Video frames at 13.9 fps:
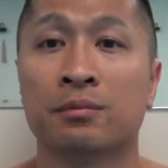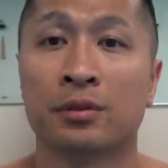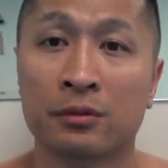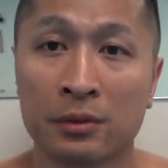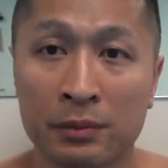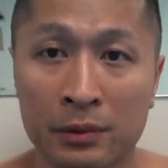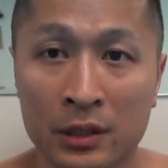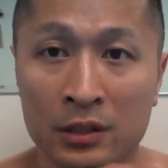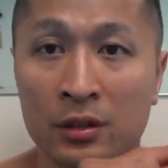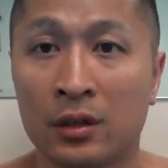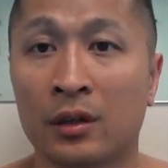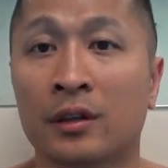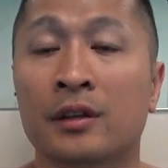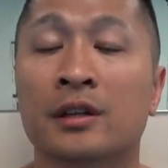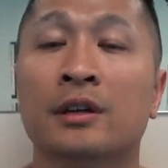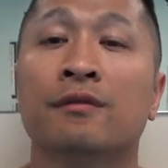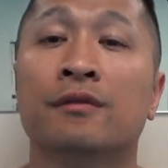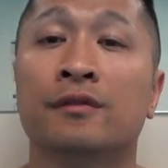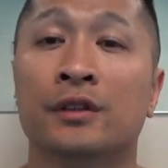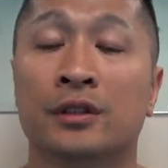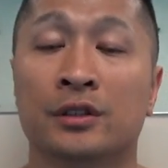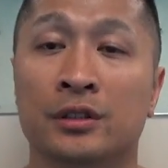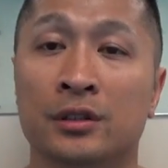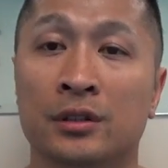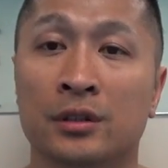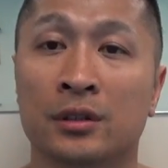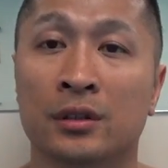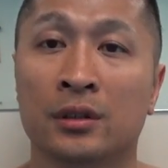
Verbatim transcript: Put him up against all of them first.